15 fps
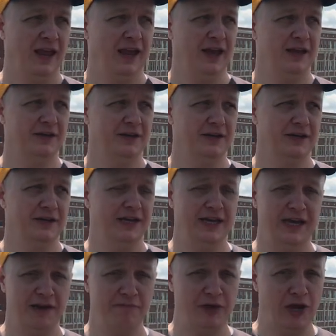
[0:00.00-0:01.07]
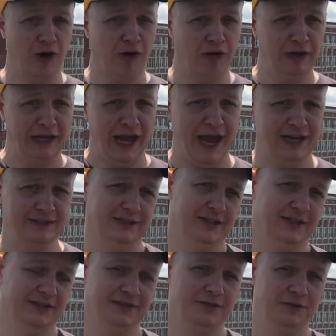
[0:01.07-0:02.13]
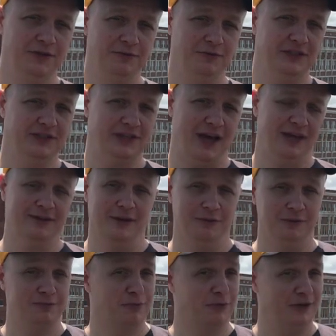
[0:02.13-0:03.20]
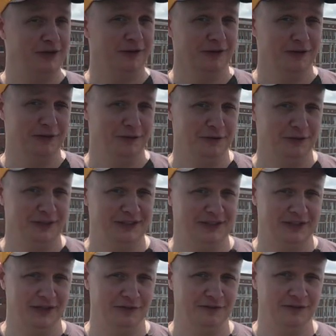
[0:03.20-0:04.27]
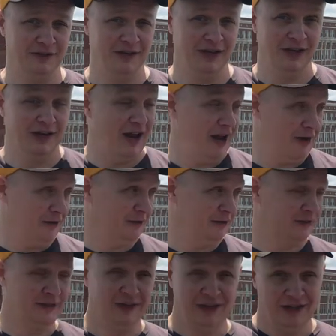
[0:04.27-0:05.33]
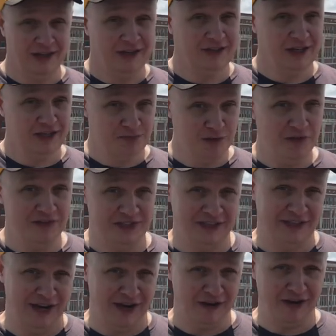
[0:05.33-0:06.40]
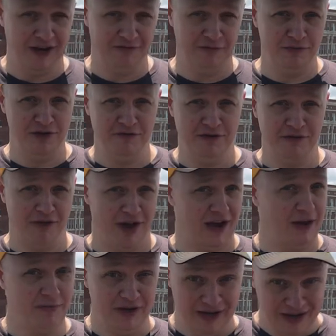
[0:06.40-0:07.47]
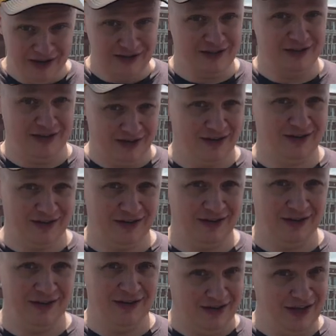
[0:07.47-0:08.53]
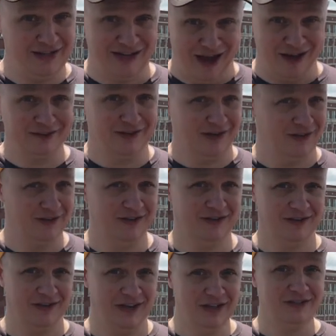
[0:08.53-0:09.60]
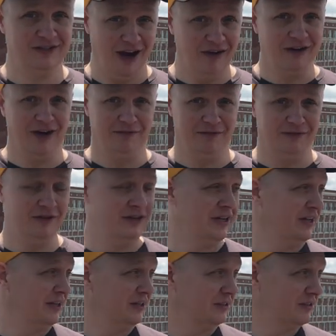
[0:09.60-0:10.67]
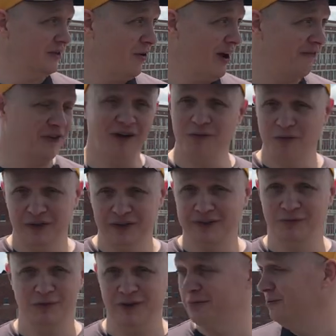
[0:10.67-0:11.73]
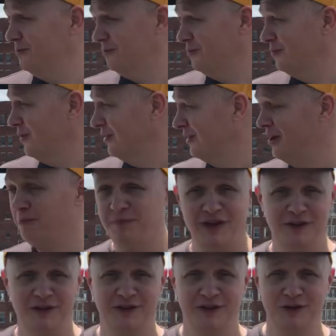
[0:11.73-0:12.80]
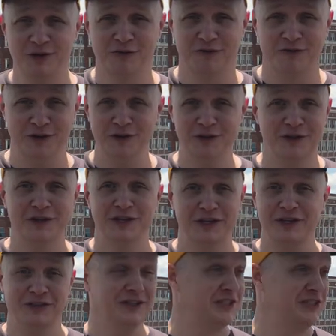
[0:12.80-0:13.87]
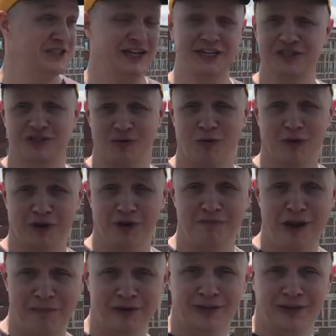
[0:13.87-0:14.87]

And uh, he gave me early access to it, which I thought was pretty darn cool itself. Now, this movie's a daredevil movie, right? I mean, it's it's out there. It's daredevil. So I thought, what, what, where the hell better to do a review than the, the sixth story of my